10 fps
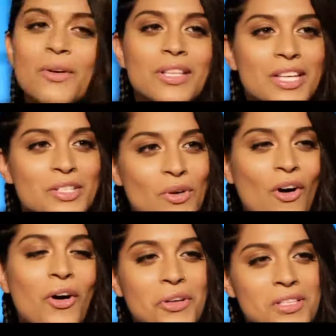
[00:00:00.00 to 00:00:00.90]
scary things are
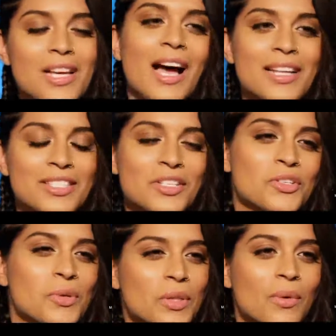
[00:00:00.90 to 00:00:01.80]
all signs that
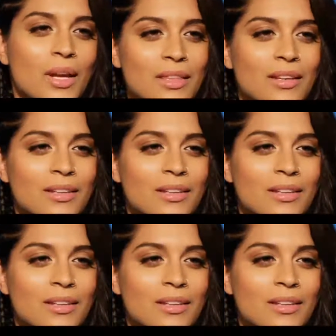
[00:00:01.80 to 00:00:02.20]
you're doing the right